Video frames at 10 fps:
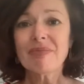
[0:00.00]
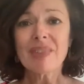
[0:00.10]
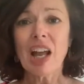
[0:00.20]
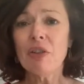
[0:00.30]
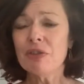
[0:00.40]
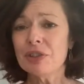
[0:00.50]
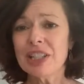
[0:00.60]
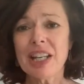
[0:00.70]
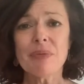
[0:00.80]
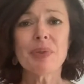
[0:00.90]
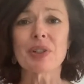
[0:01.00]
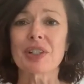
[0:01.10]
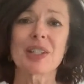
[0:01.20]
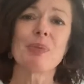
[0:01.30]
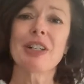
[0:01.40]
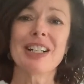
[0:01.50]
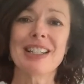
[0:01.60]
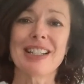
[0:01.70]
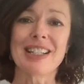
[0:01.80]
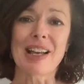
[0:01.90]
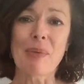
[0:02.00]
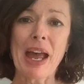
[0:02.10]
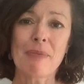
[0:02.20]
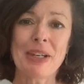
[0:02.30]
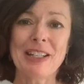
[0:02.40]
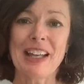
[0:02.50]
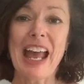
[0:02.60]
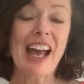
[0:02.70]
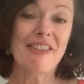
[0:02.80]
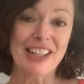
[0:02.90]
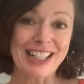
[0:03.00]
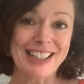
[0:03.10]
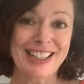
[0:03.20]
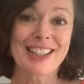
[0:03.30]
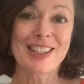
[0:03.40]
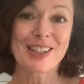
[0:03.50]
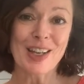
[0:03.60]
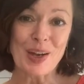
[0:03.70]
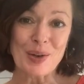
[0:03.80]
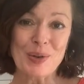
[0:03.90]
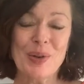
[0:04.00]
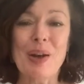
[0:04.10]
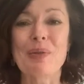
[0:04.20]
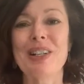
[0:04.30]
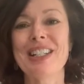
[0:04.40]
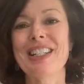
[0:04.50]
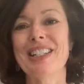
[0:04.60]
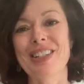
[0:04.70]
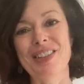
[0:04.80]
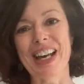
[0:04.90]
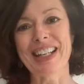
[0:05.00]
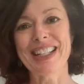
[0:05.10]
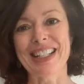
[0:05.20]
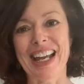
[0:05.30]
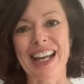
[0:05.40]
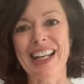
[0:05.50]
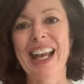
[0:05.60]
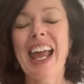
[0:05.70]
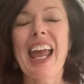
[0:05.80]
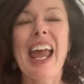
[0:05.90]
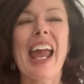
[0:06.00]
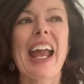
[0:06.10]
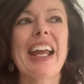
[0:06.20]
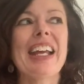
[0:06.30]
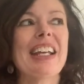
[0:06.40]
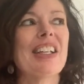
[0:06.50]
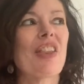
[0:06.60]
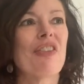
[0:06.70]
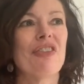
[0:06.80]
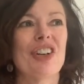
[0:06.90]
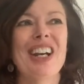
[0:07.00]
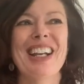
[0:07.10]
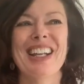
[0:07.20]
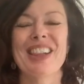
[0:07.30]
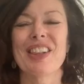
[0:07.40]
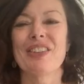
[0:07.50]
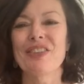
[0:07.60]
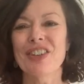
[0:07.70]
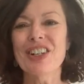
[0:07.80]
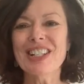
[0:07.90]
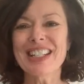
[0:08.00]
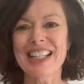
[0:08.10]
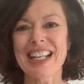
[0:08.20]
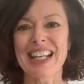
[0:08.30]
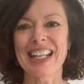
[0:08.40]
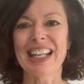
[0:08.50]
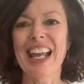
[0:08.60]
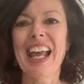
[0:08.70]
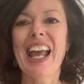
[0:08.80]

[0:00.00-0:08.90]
helpful tips or experiences I'm having. So I wanted to do that today. And the first thing